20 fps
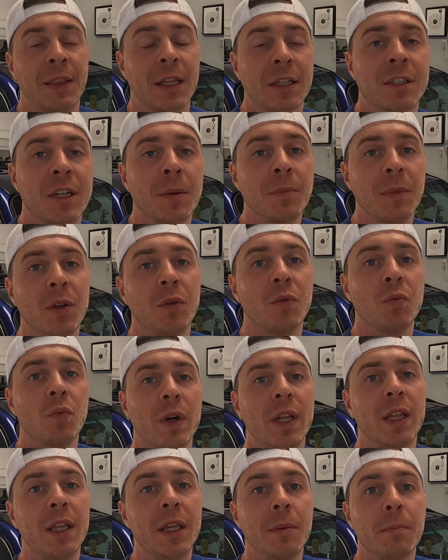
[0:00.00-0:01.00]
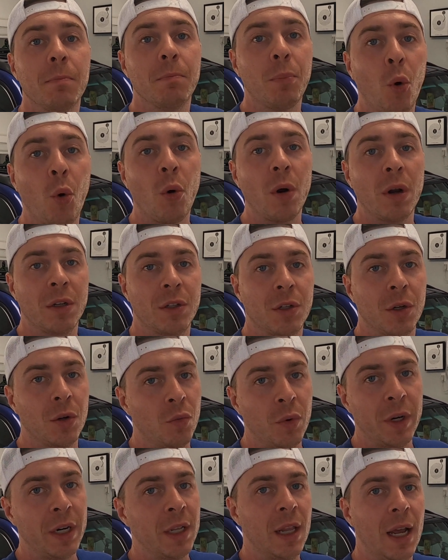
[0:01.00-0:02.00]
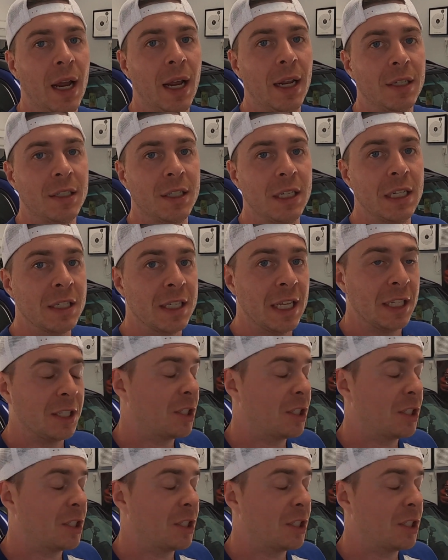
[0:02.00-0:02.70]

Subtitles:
that's something really important to realize, is that